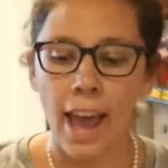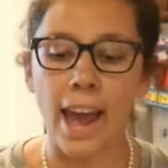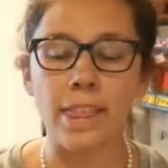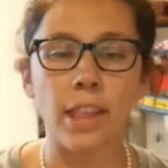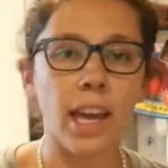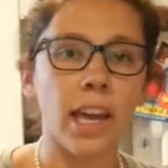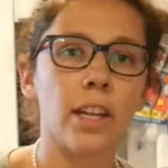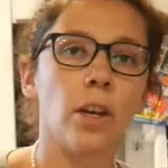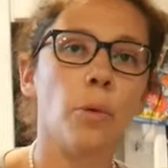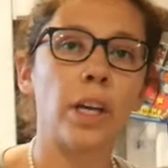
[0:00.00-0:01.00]
And
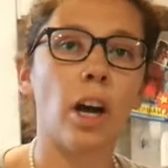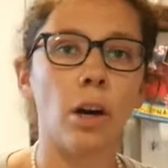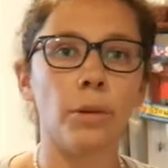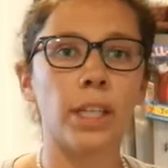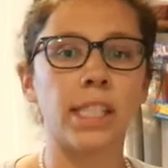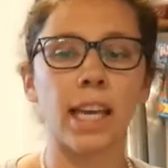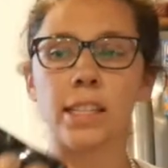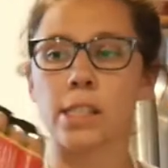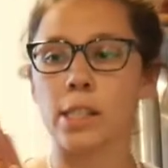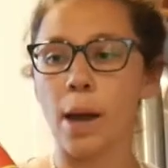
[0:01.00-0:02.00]
then we always
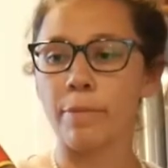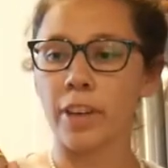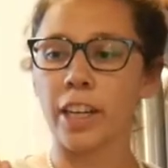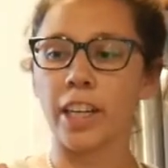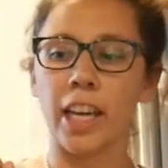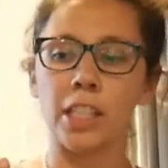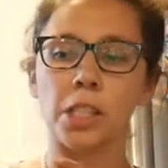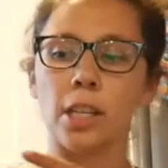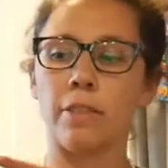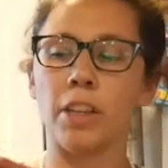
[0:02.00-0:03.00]
get some
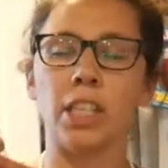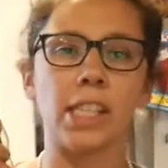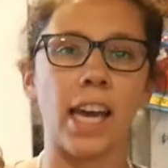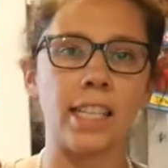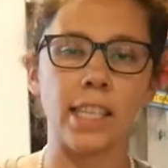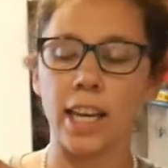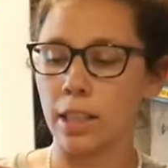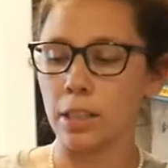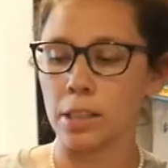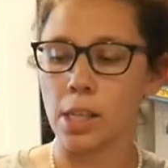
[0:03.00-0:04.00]
variation of this
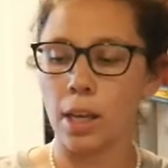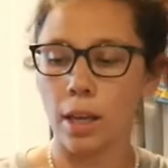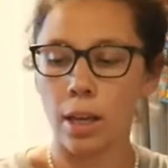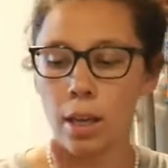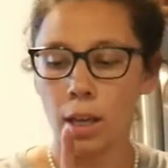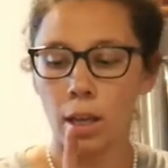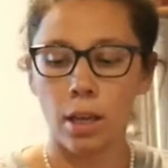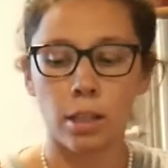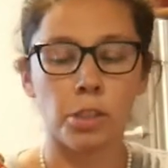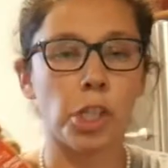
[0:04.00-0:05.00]
Idell's
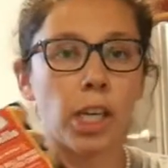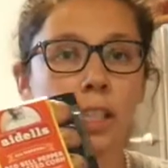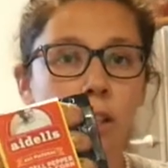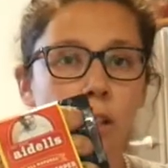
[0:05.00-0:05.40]
chicken